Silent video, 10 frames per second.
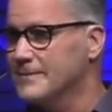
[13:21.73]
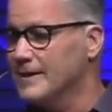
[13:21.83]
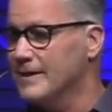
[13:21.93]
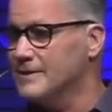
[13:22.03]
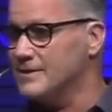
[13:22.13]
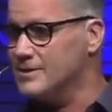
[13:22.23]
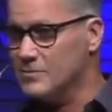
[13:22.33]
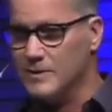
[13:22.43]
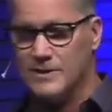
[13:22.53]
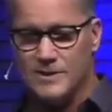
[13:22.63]
Okay, this is
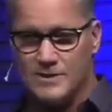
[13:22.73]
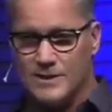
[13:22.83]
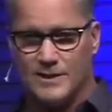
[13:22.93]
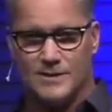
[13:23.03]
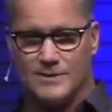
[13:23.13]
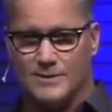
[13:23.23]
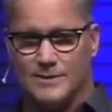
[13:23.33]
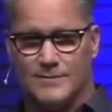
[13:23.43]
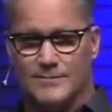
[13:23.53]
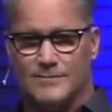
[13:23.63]
what this is.
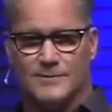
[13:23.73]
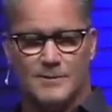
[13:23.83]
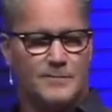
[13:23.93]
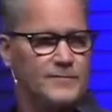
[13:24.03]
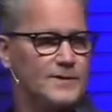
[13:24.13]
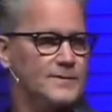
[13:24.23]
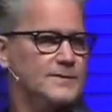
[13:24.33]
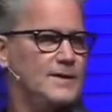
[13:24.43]
Some of the